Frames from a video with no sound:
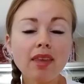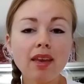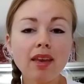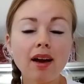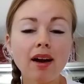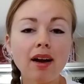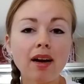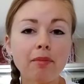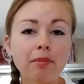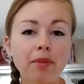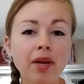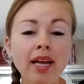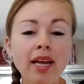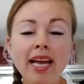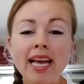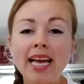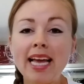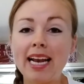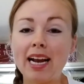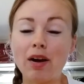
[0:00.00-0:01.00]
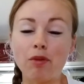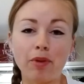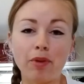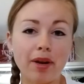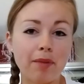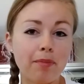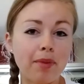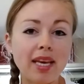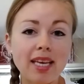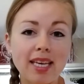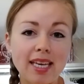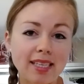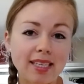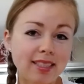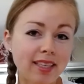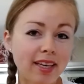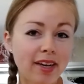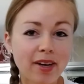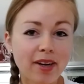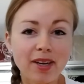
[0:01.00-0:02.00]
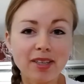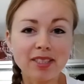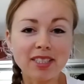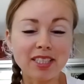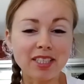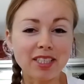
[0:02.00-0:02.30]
Now, would it be easier to